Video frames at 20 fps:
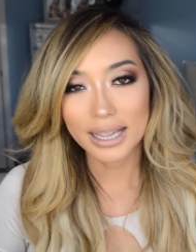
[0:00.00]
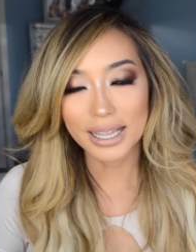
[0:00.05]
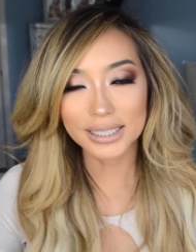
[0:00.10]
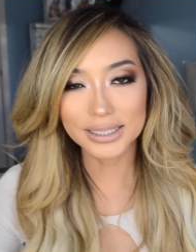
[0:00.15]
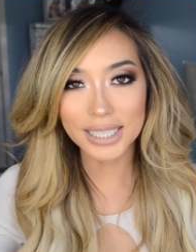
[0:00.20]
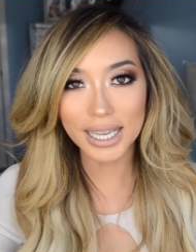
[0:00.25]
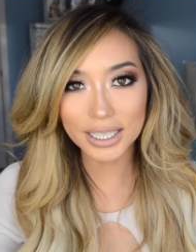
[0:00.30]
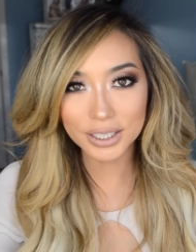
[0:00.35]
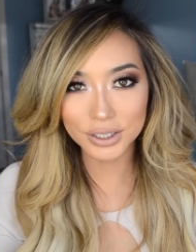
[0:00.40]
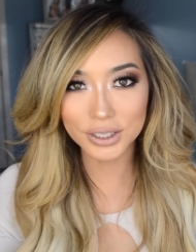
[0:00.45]

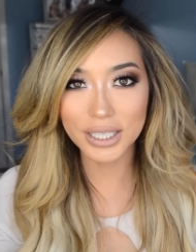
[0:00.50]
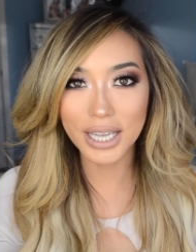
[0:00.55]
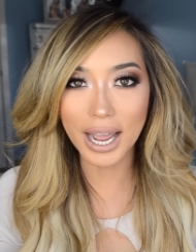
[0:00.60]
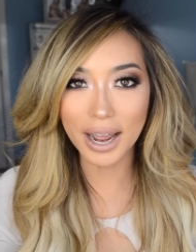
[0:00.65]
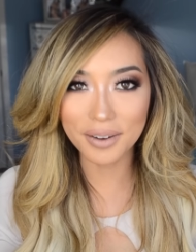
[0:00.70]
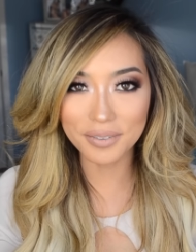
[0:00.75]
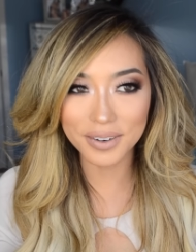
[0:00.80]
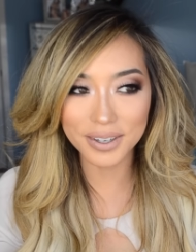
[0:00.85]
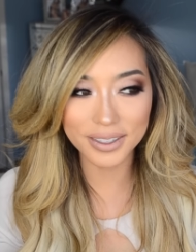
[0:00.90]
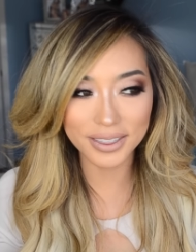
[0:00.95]
that's actually
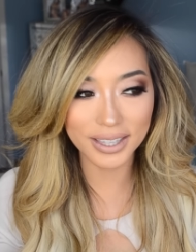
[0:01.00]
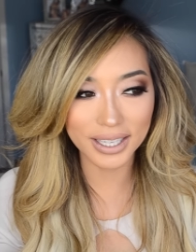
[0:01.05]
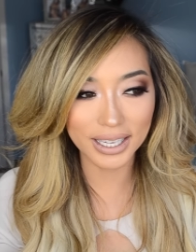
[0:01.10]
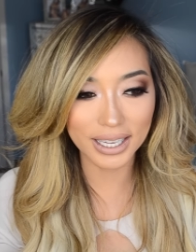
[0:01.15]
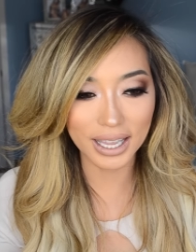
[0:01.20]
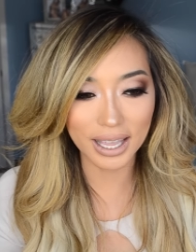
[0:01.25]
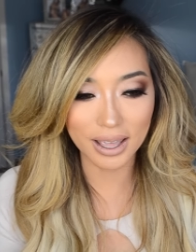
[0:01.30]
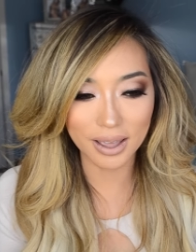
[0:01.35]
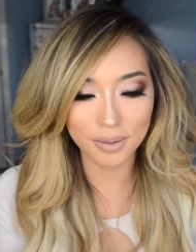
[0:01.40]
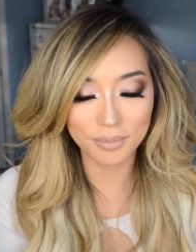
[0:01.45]

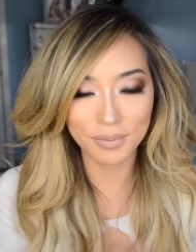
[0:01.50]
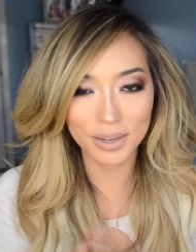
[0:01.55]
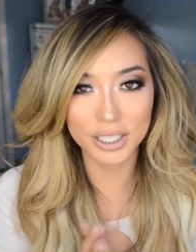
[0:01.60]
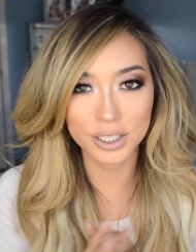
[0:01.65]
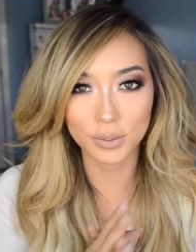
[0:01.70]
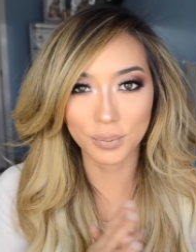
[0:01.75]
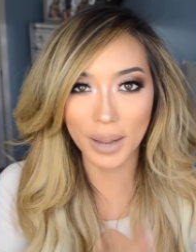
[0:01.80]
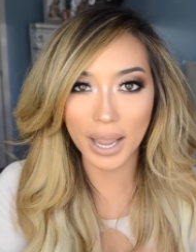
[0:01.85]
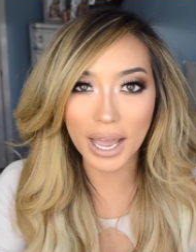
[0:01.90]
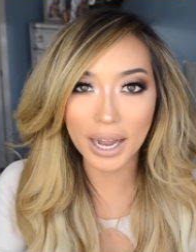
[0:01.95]
everything in my
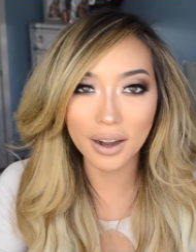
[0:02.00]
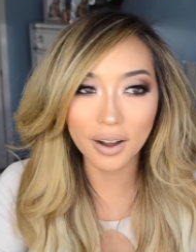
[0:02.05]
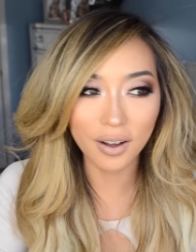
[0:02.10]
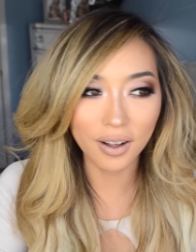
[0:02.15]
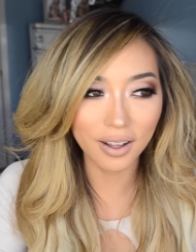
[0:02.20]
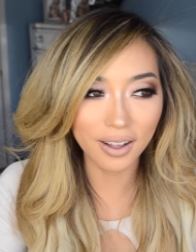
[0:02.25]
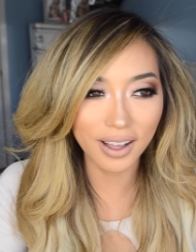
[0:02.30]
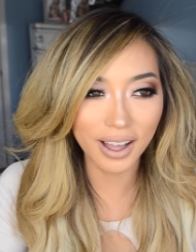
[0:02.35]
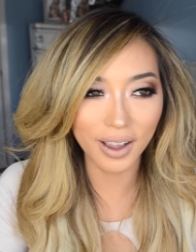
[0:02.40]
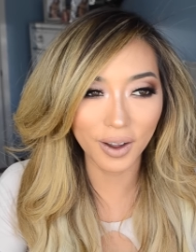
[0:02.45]
Japan
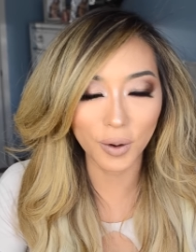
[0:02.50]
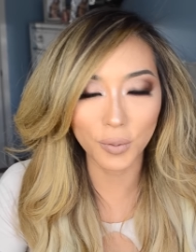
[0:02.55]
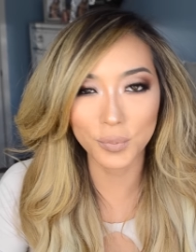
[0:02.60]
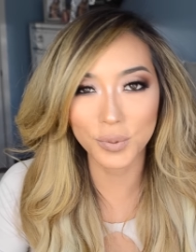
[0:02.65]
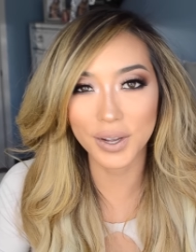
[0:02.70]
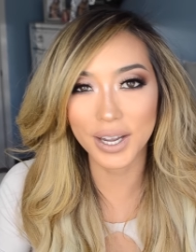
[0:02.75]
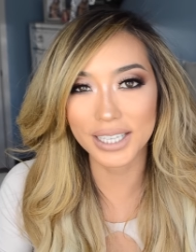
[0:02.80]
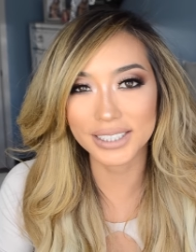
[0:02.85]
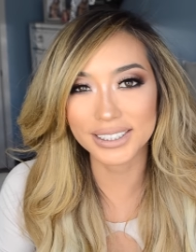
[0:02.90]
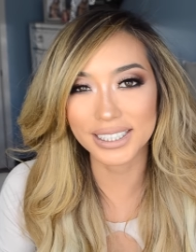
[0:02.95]
haul. I hope
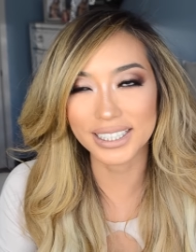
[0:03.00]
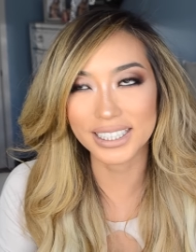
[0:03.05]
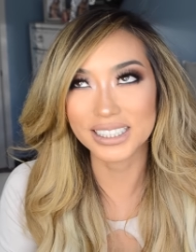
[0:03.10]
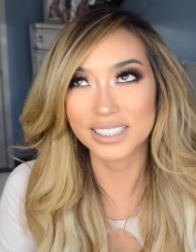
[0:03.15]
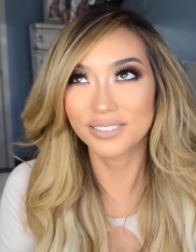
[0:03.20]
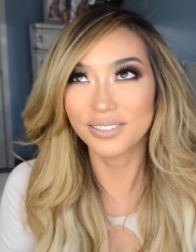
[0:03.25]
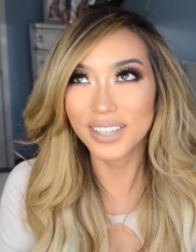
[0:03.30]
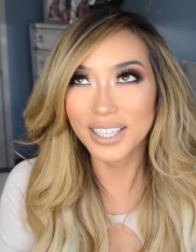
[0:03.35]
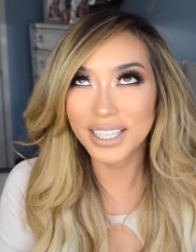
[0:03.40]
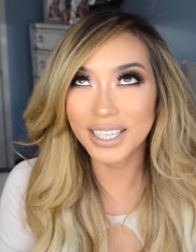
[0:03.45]
you guys like
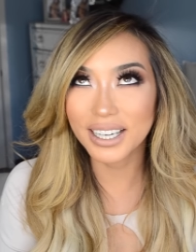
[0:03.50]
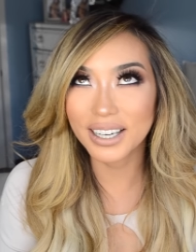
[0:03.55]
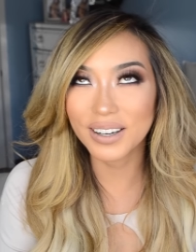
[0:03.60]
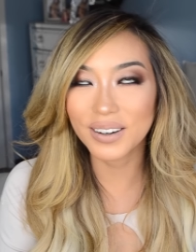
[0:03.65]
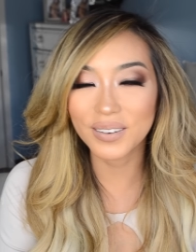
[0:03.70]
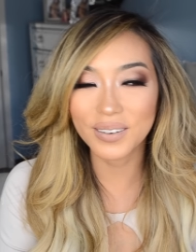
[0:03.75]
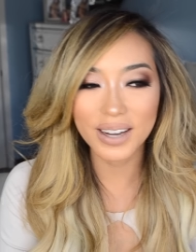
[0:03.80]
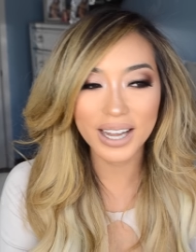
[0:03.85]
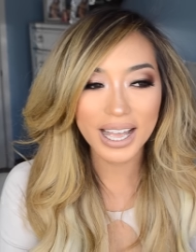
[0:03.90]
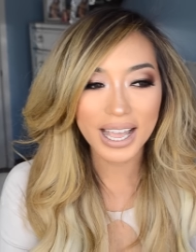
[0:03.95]
this
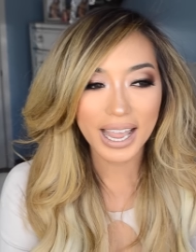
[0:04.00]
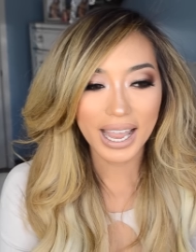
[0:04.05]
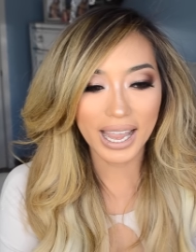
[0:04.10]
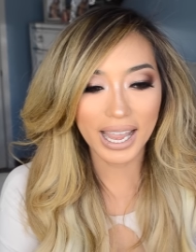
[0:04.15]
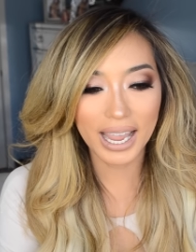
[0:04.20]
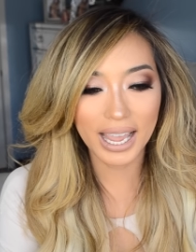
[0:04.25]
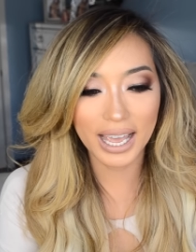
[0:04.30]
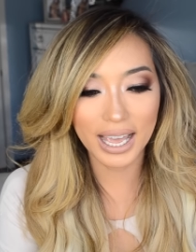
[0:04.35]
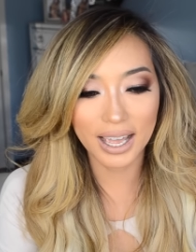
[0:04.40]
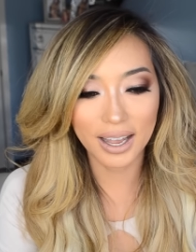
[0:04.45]
video
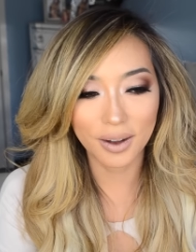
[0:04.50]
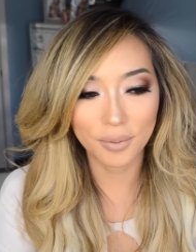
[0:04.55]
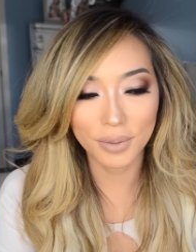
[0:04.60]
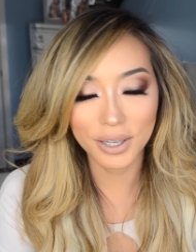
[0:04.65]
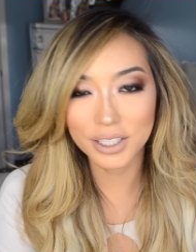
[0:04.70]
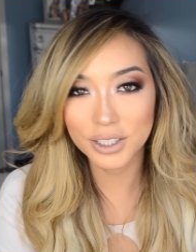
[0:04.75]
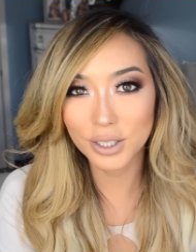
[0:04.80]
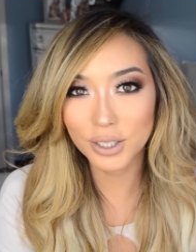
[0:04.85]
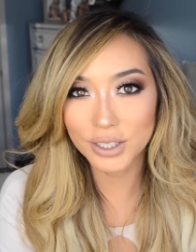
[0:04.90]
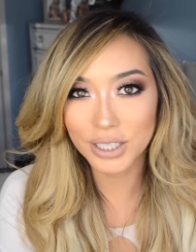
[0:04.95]
and
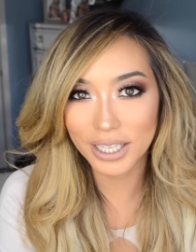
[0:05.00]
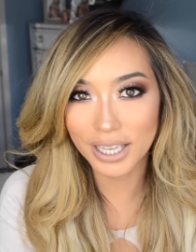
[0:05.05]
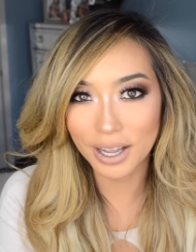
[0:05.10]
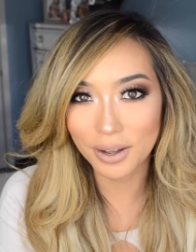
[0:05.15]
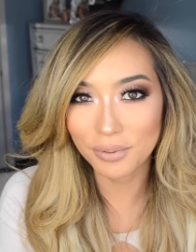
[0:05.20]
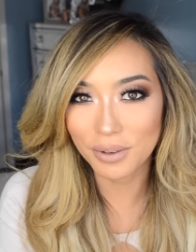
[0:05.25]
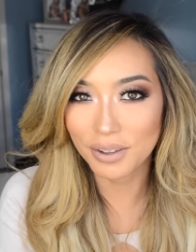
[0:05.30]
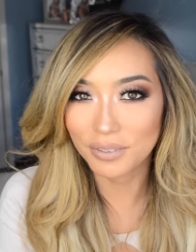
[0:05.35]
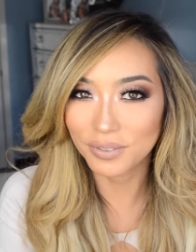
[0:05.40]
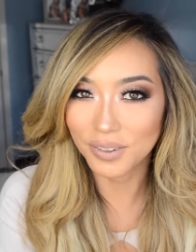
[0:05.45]
make sure to check
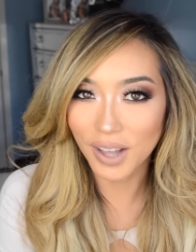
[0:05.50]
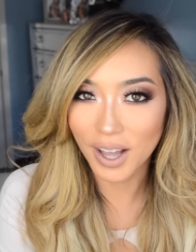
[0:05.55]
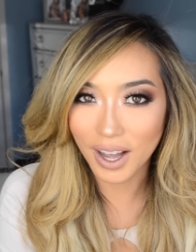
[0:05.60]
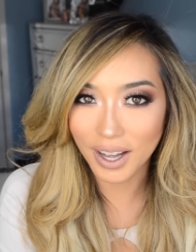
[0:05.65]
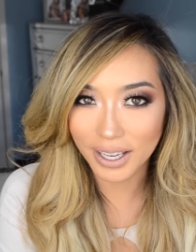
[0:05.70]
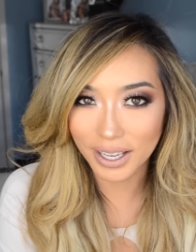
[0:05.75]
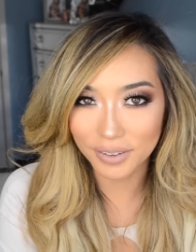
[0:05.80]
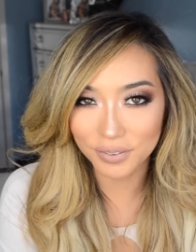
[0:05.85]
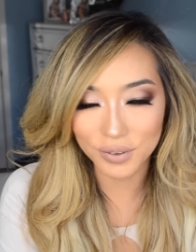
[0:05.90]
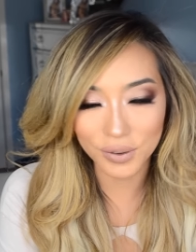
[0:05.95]
out my
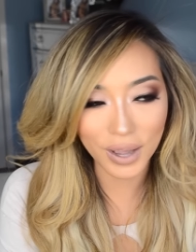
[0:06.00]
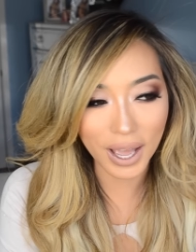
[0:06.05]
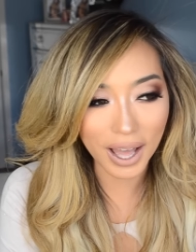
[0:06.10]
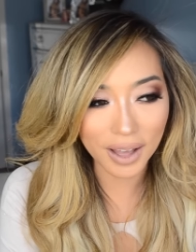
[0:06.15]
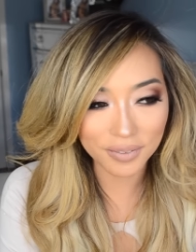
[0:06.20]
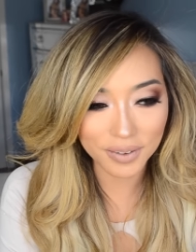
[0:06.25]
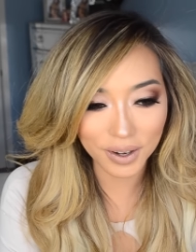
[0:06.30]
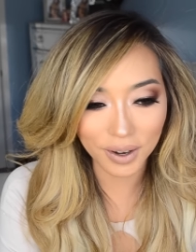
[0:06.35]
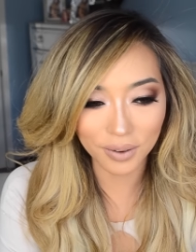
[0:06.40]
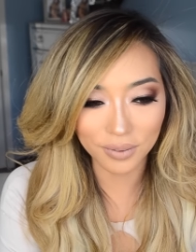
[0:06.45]
blog if you
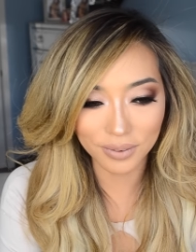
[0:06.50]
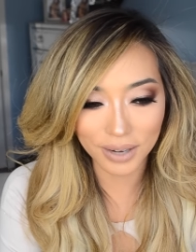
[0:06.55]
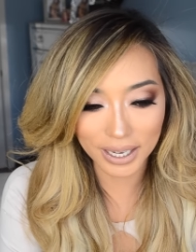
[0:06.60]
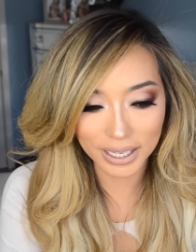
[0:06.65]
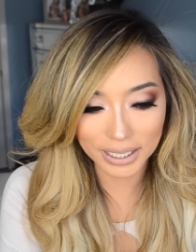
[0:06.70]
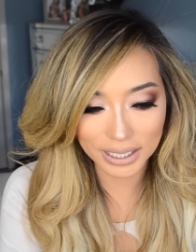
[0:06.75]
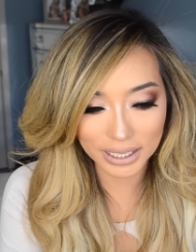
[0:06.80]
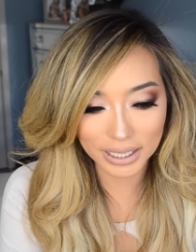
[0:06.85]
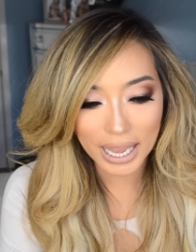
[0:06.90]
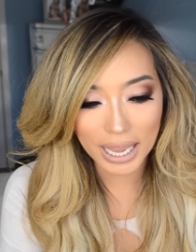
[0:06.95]
haven't
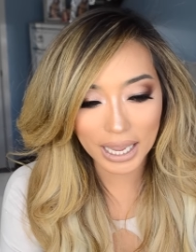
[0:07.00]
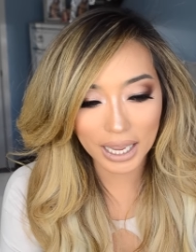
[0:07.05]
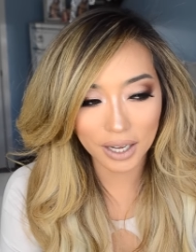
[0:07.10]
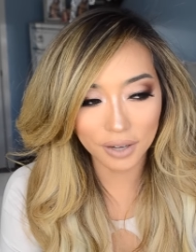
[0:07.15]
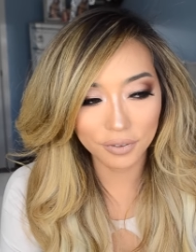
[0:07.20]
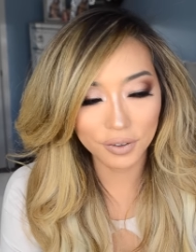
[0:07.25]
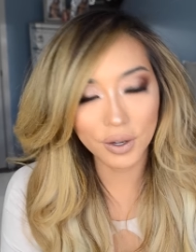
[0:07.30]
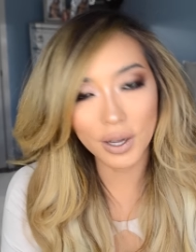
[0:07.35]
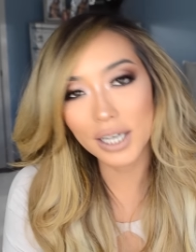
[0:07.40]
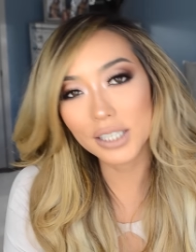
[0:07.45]
already. And
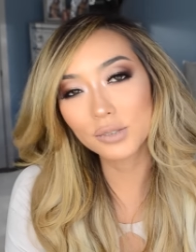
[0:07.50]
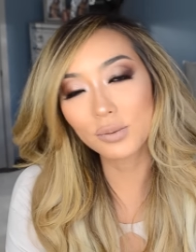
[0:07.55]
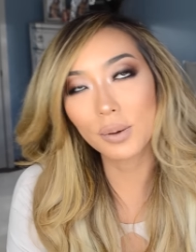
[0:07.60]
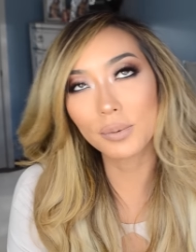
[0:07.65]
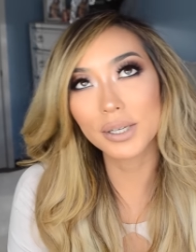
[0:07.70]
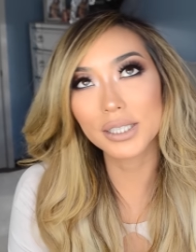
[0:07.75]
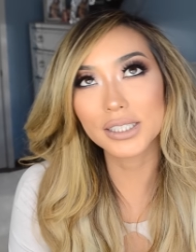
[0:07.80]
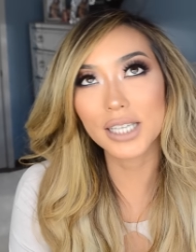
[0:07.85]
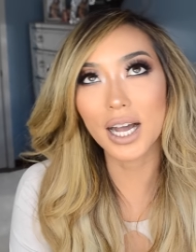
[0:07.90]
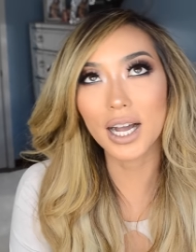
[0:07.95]
if you guys
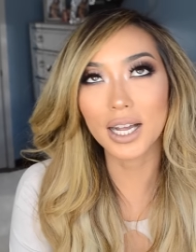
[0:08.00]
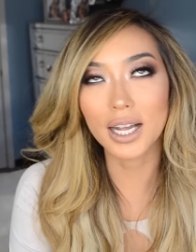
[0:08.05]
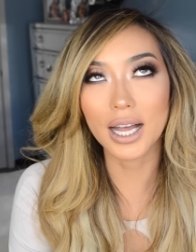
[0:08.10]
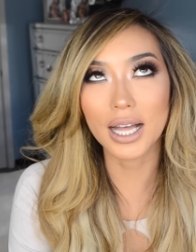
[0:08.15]
want me to talk